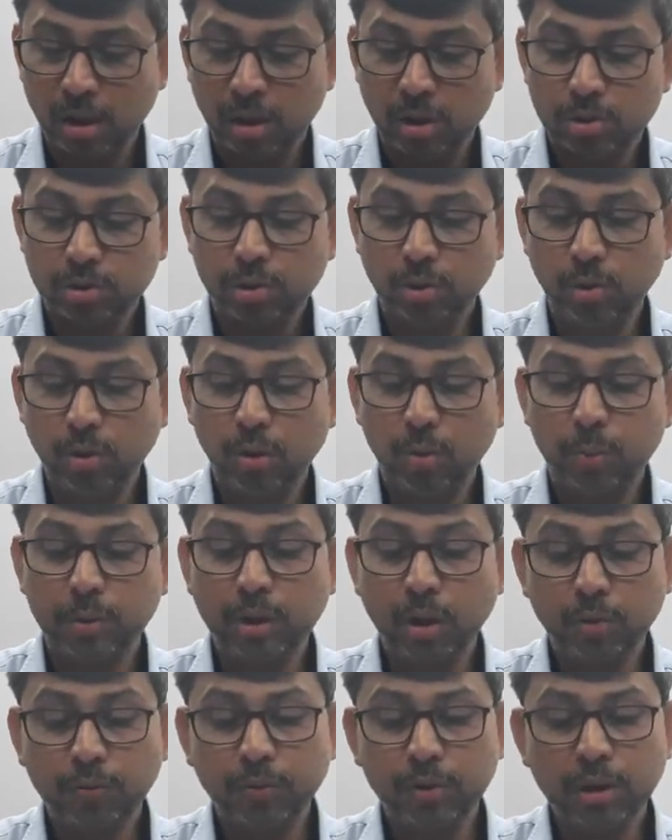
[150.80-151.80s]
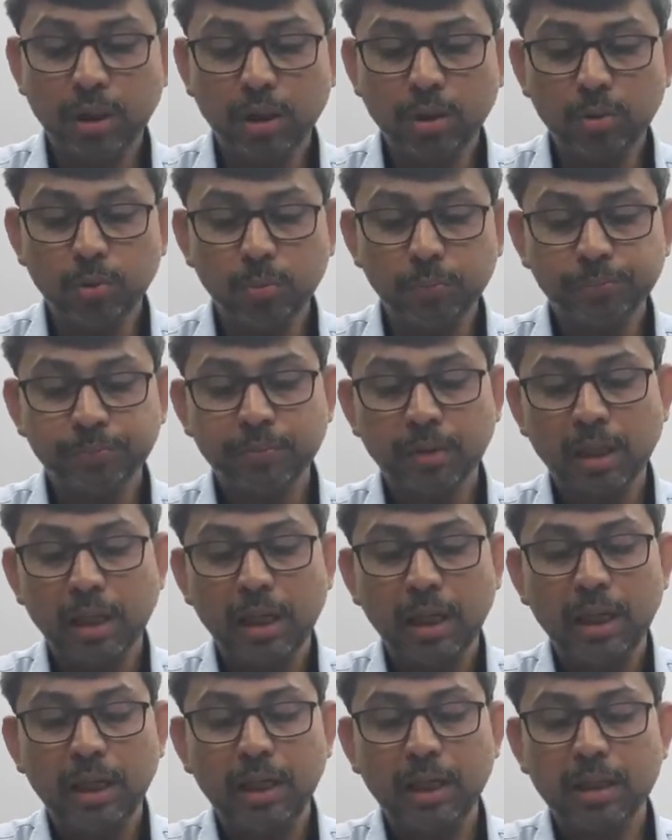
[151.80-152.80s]
So without further ado,
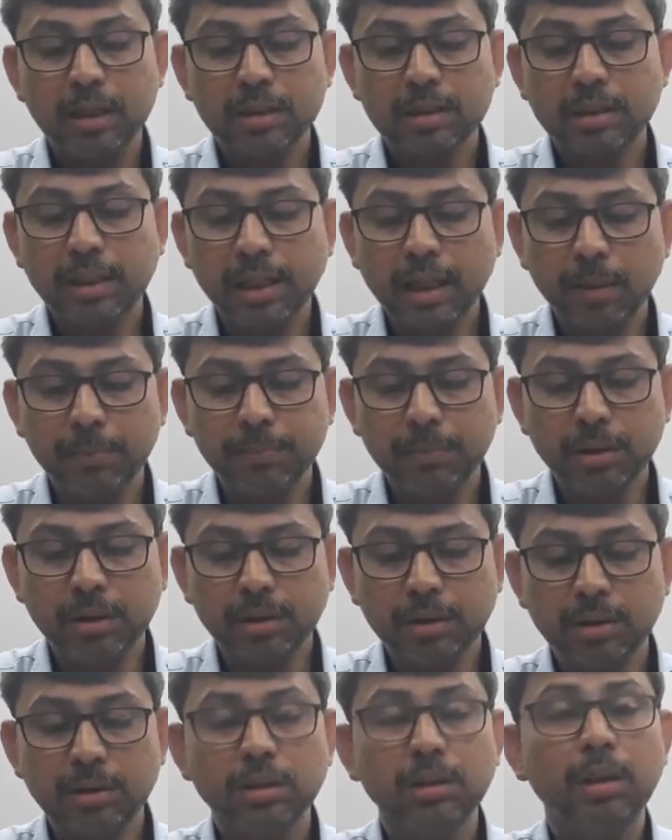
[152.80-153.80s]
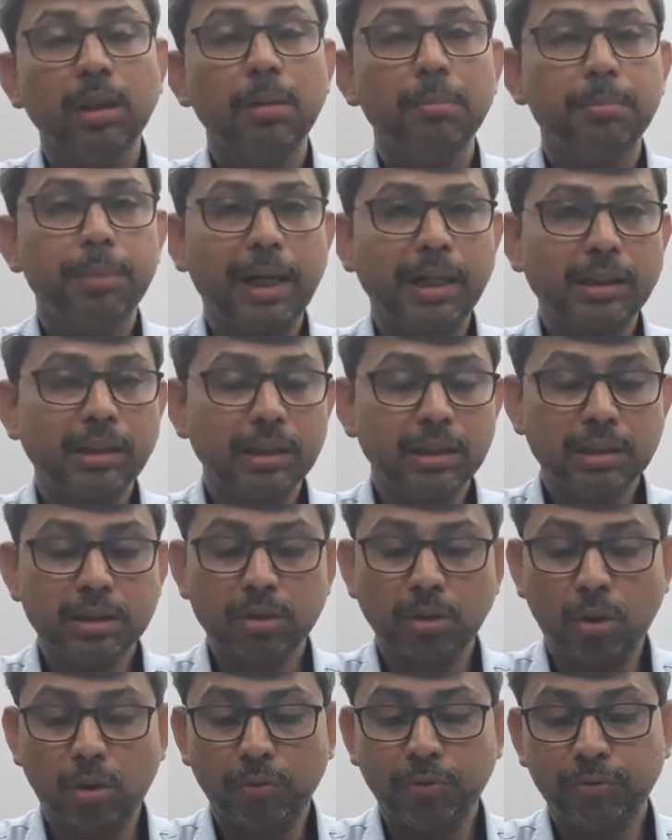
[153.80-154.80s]
let us take up the
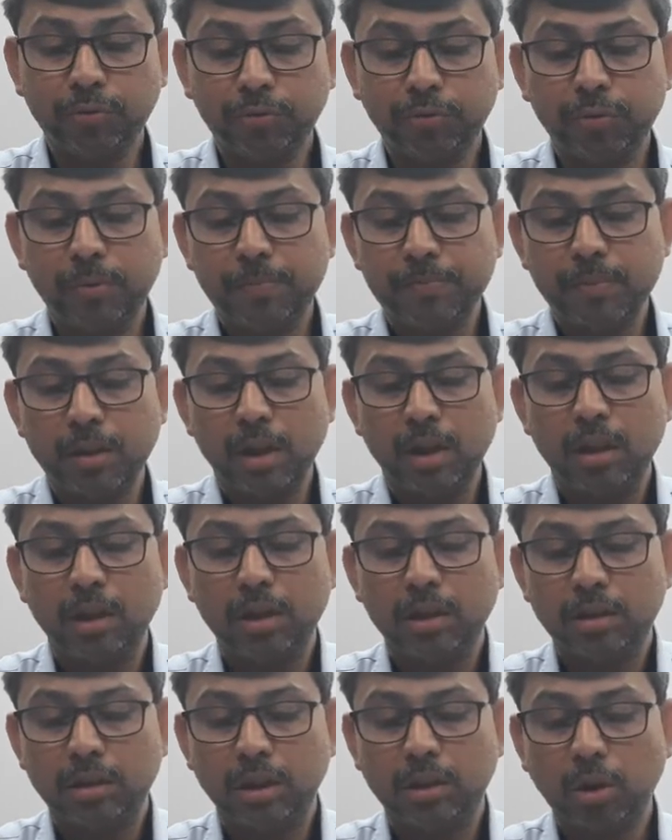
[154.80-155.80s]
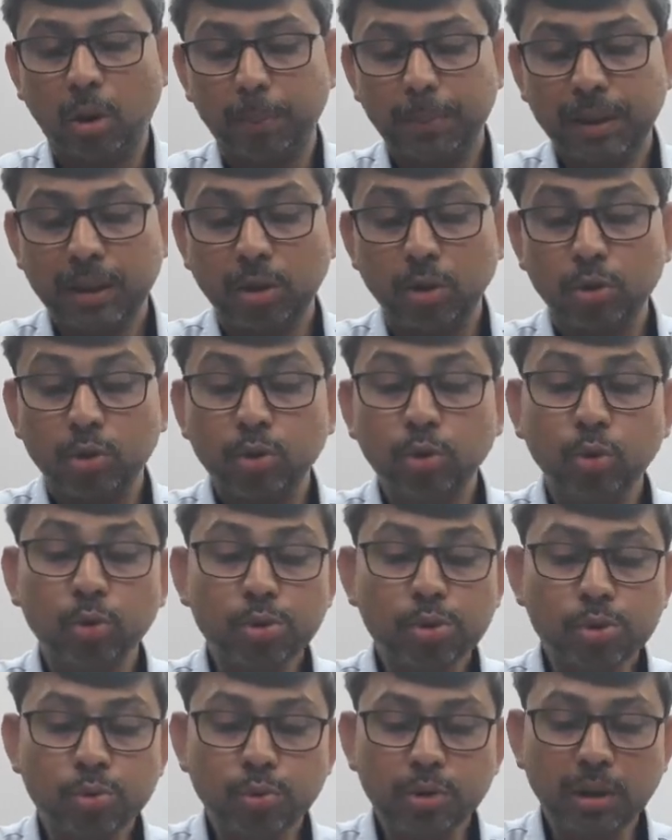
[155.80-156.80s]
practice of the topic no
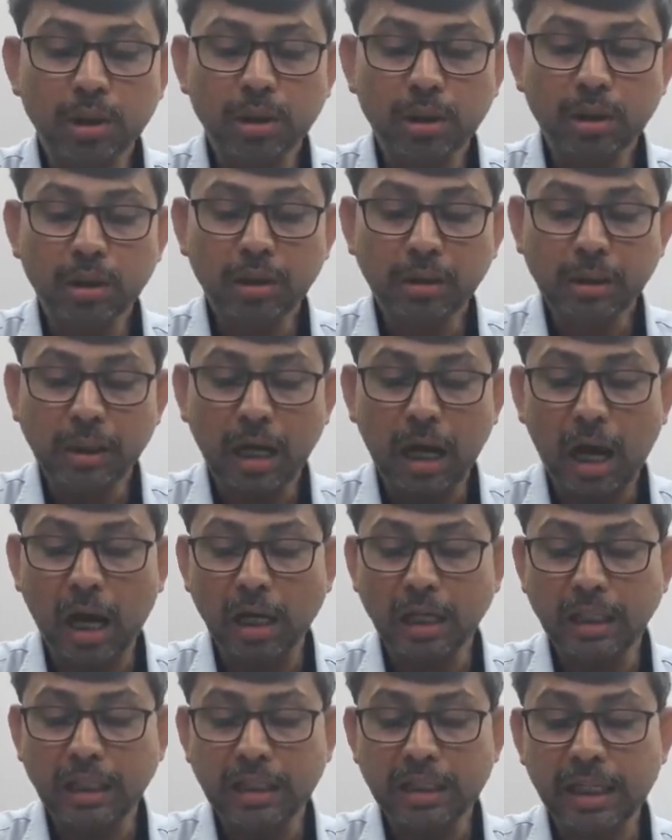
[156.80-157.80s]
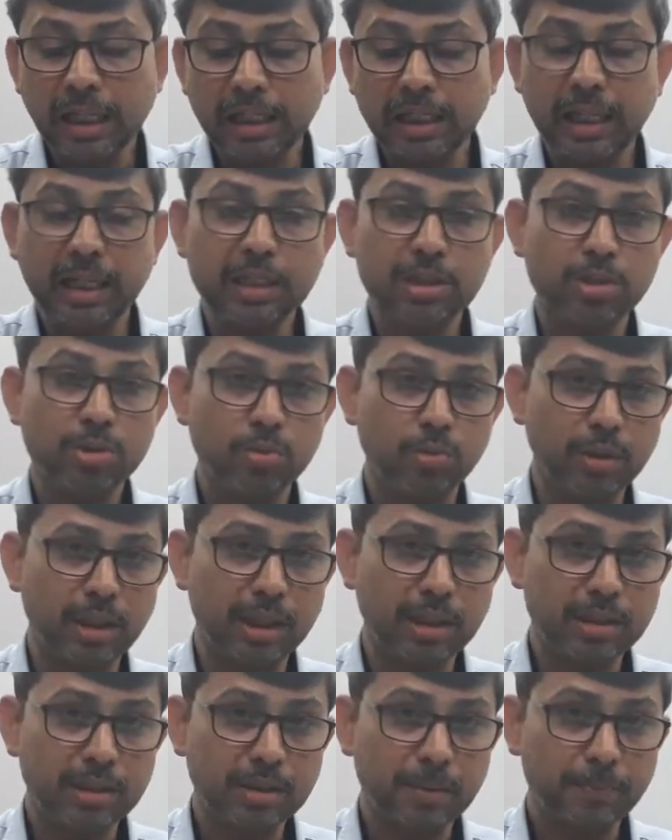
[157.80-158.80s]
sooner, hardly and as soon
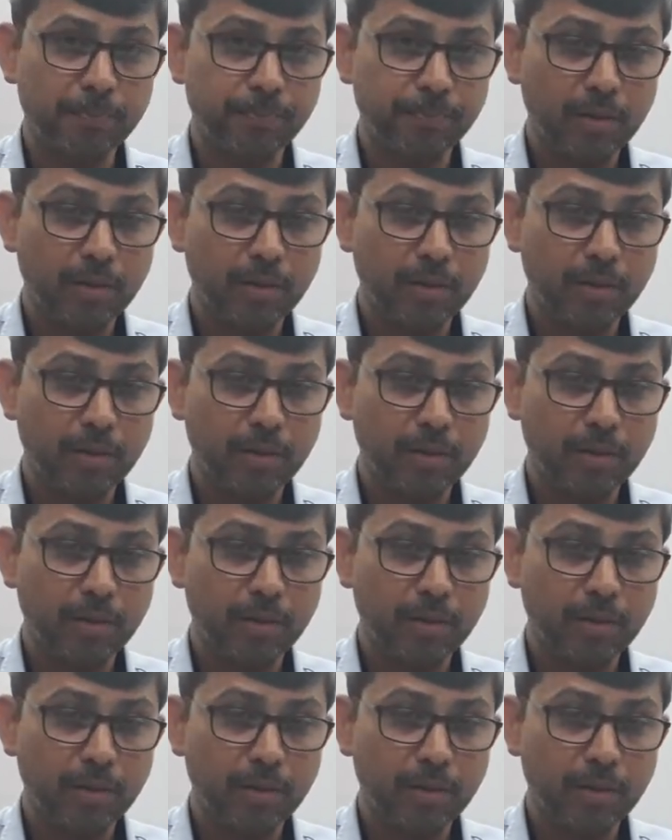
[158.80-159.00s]
as.